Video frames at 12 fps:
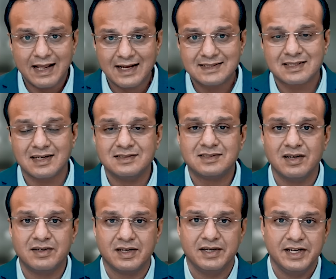tax
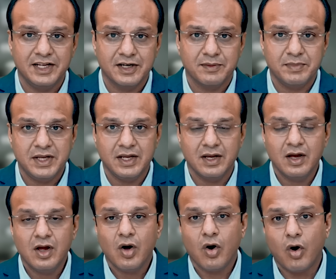consultant near me
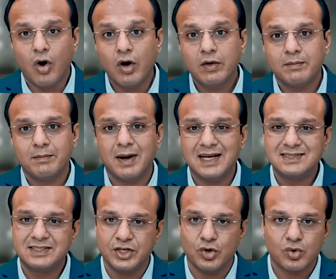or
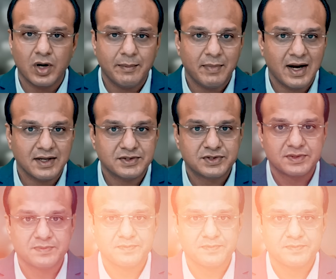best yoga mats.